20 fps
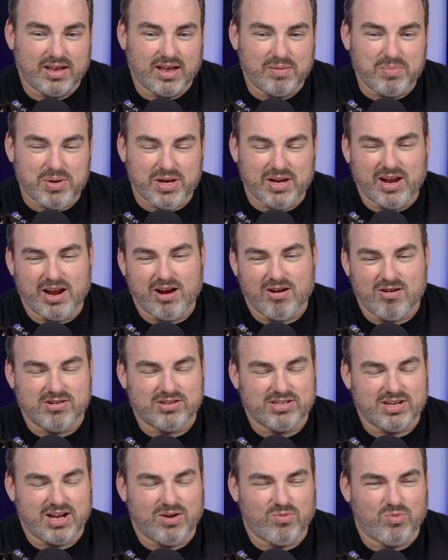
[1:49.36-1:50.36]
I mean,
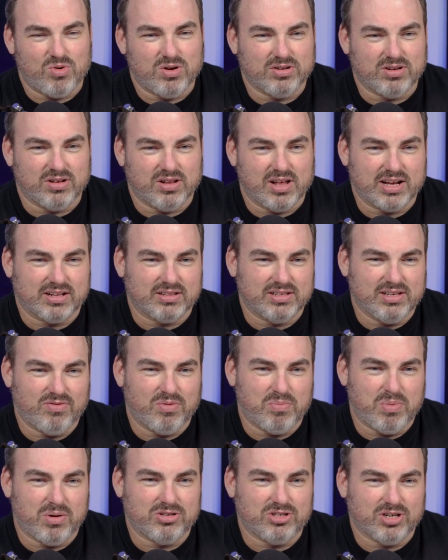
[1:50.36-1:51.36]
Erin's not one to like leave a
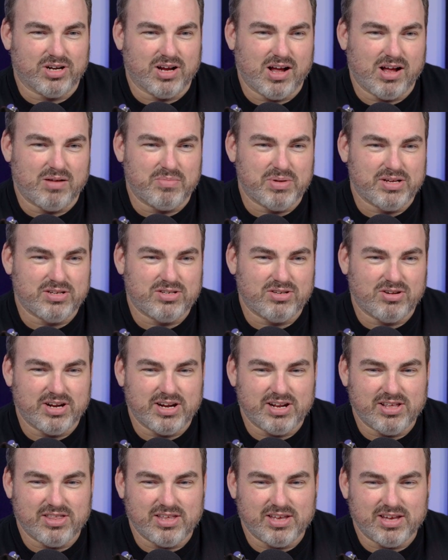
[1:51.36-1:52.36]
bunch of comments on
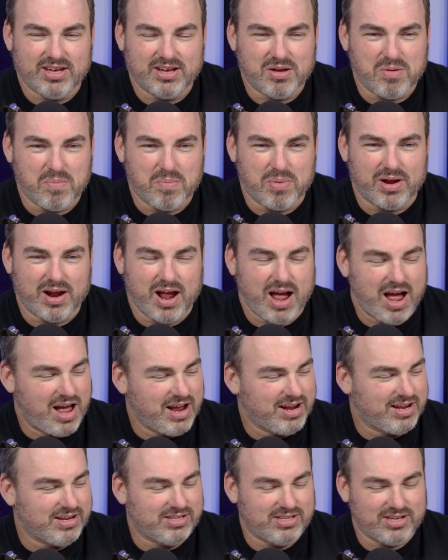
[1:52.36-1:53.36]
anything, but I
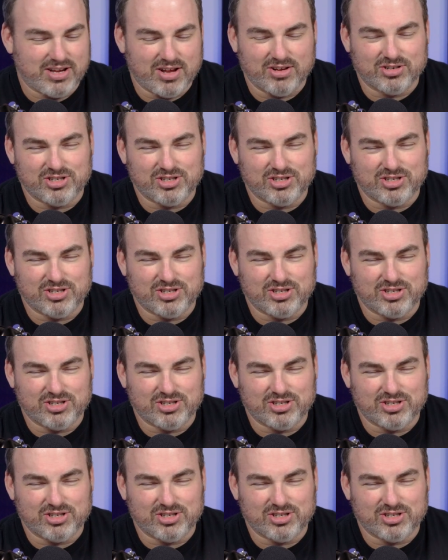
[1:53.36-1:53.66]
could tell